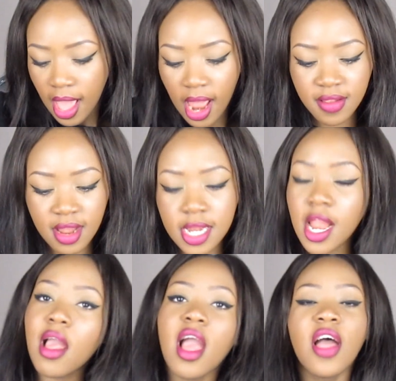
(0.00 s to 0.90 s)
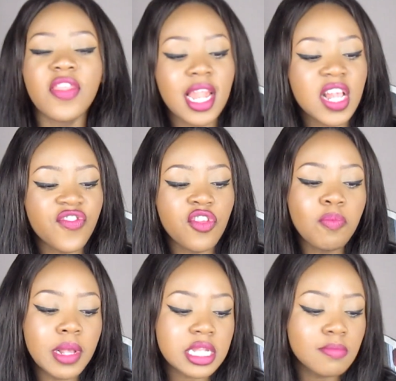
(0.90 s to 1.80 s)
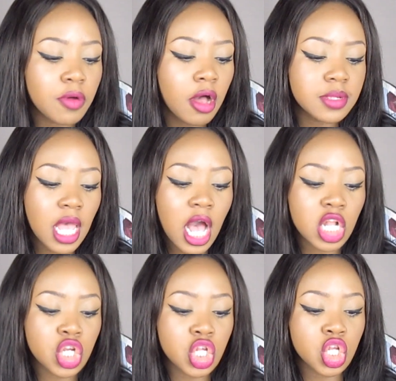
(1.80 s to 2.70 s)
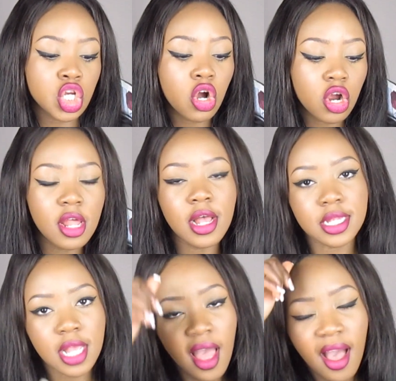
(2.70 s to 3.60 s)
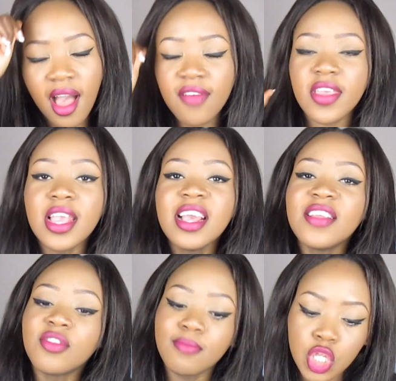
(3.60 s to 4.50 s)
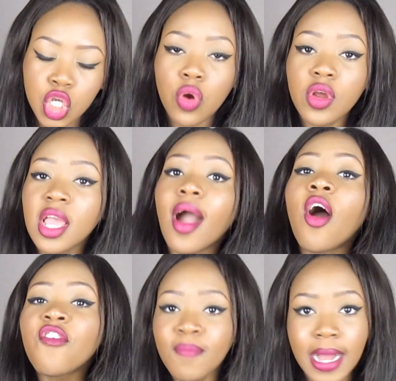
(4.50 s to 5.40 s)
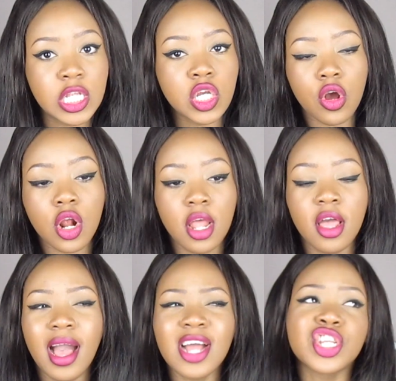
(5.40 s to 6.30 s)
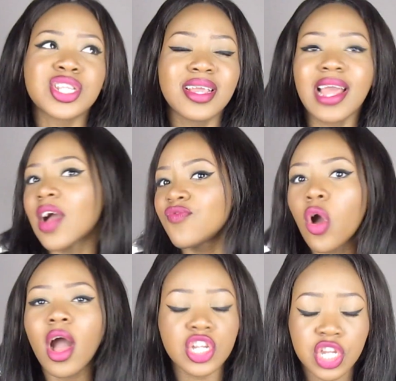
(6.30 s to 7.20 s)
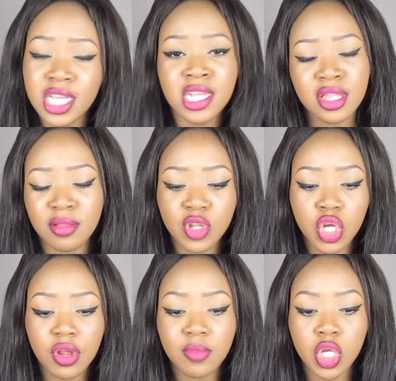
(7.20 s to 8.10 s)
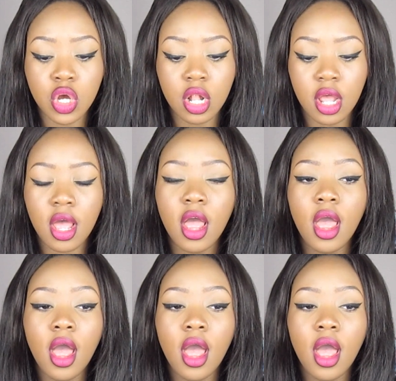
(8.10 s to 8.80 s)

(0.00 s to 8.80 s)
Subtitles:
And then the last few bits and bobs are just chocolates. I've eaten the majority of my chocolate. Actually, I'm not actually eating the majority of my chocolate.